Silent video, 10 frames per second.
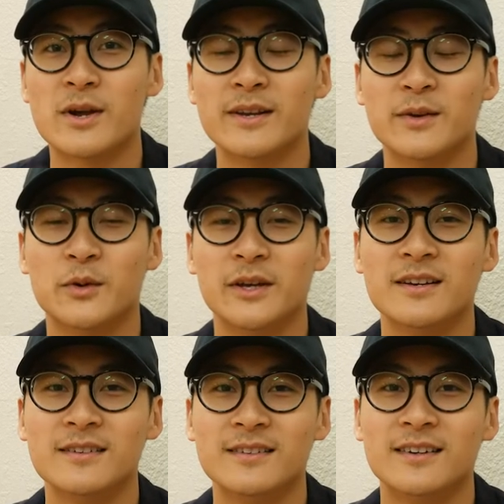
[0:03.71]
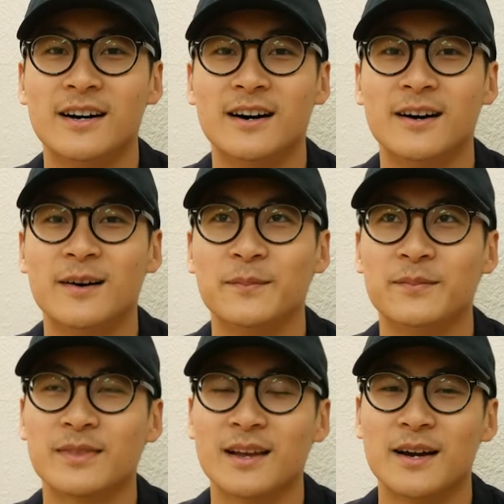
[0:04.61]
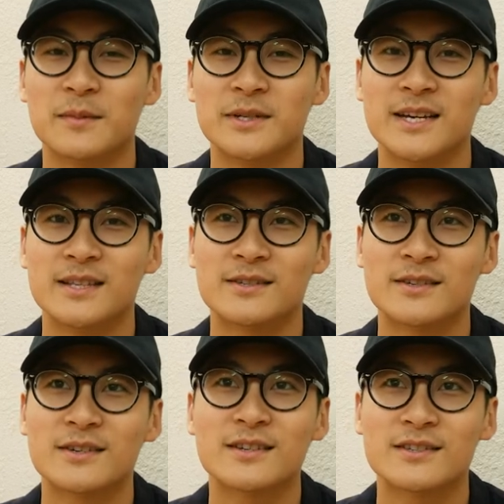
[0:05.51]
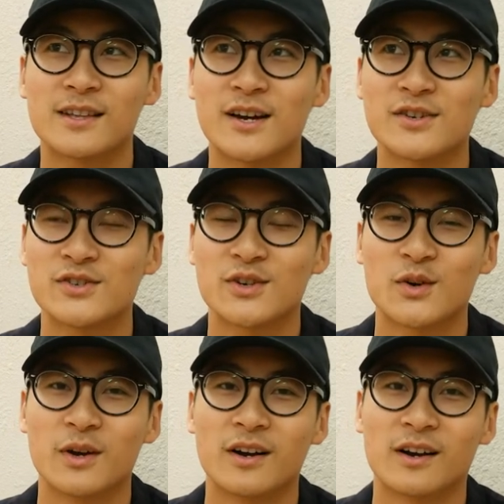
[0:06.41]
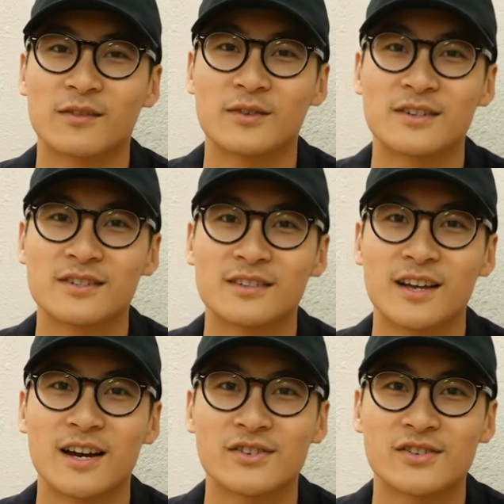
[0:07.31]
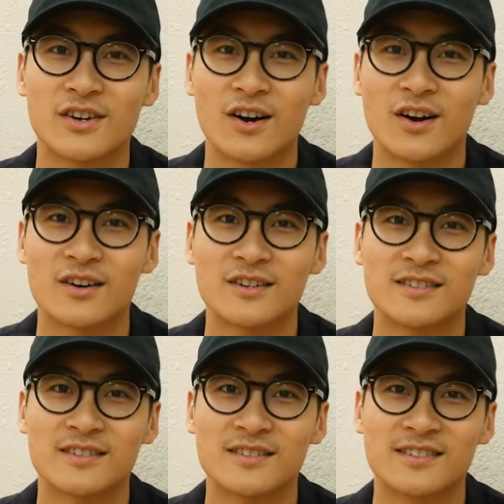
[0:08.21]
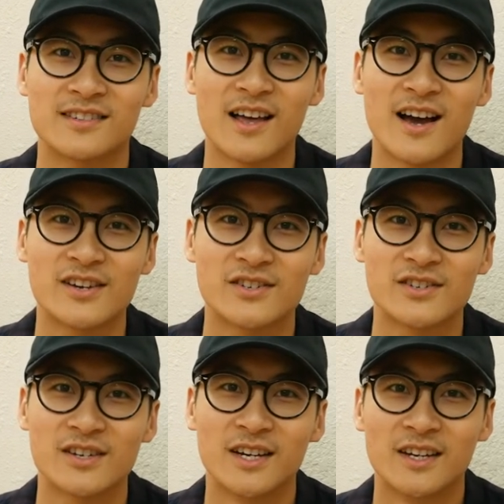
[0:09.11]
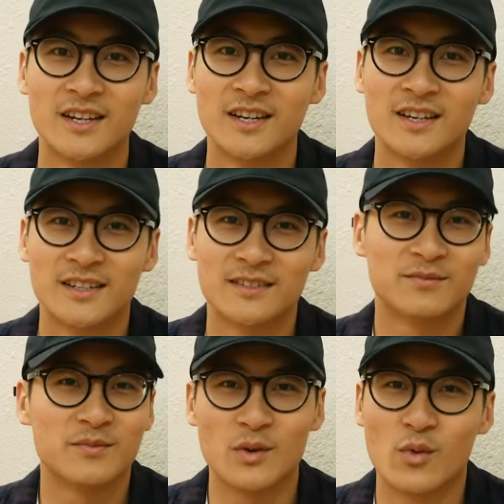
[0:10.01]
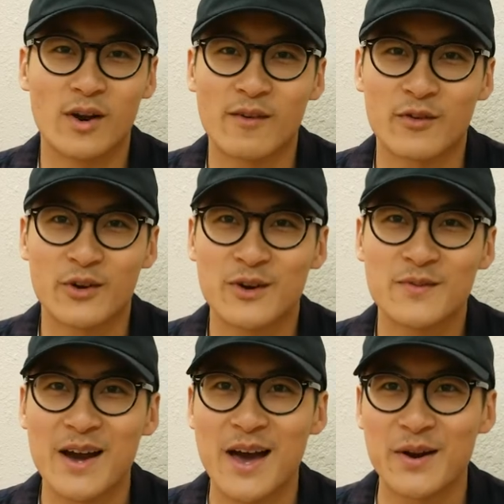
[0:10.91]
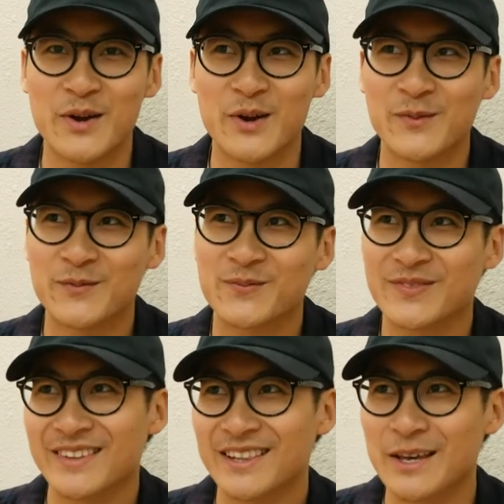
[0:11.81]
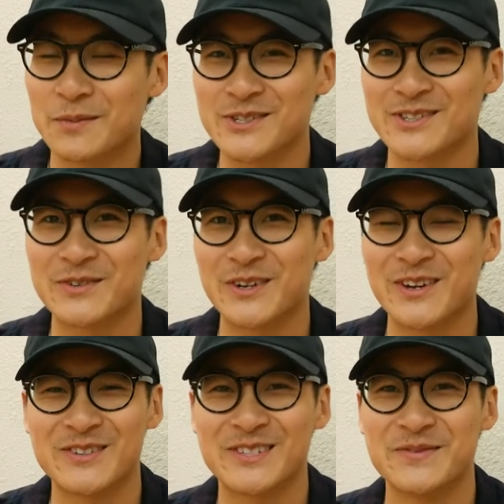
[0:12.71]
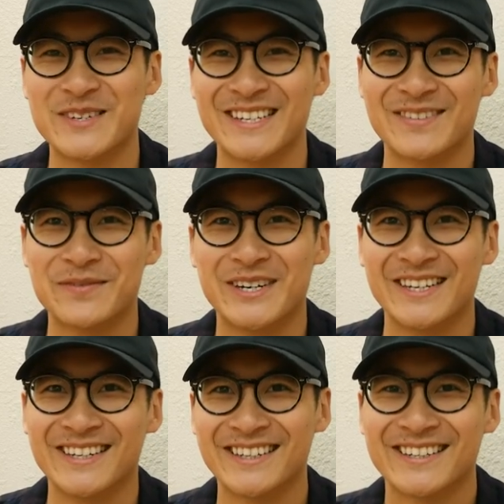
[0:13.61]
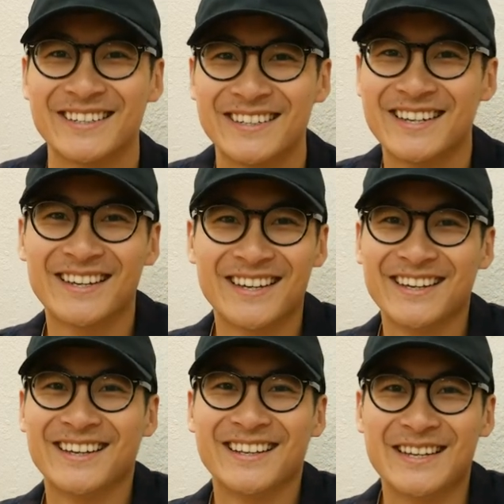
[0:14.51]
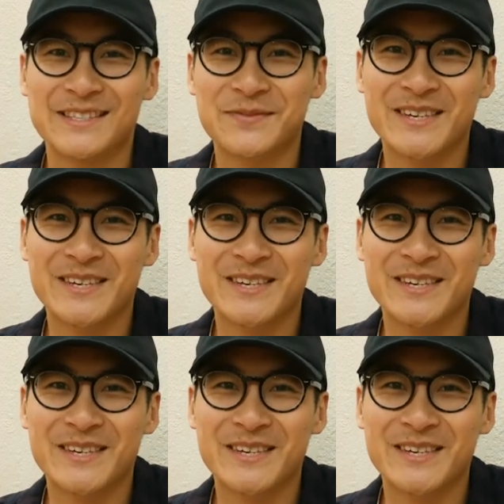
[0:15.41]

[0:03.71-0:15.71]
Brandon Huynh. Um, I'm a dancer slash choreographer slash artist slash whatever. I don't know. Labels or whatever to me, but that's